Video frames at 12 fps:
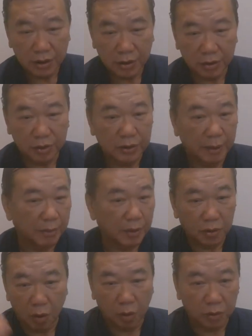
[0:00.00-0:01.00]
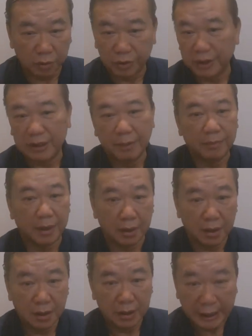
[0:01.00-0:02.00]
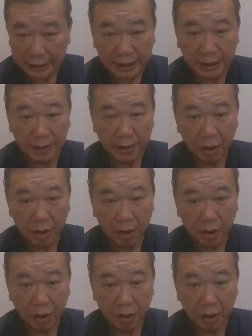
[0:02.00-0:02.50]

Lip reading: You do something cold to treat something heaty.